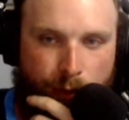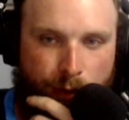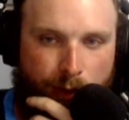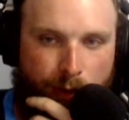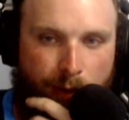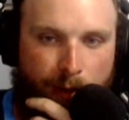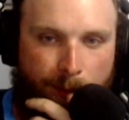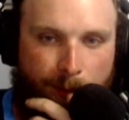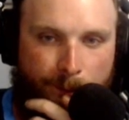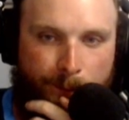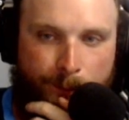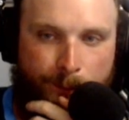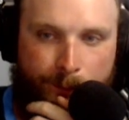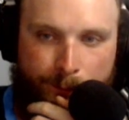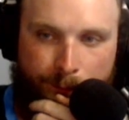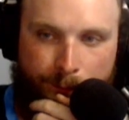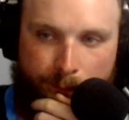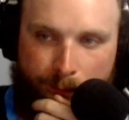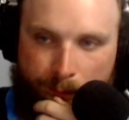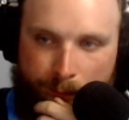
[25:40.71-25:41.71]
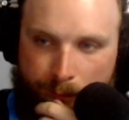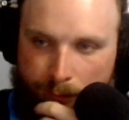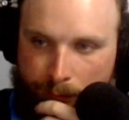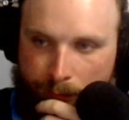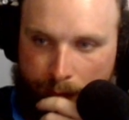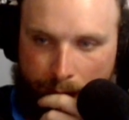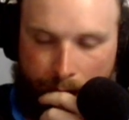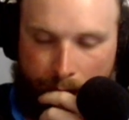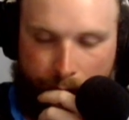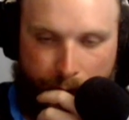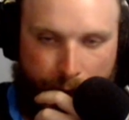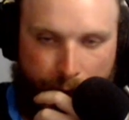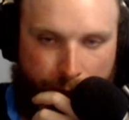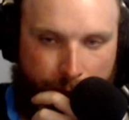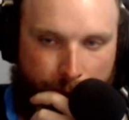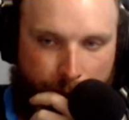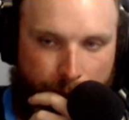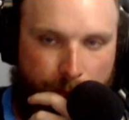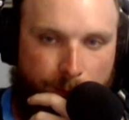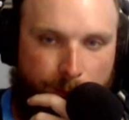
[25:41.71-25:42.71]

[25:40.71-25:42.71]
it up. I don't think.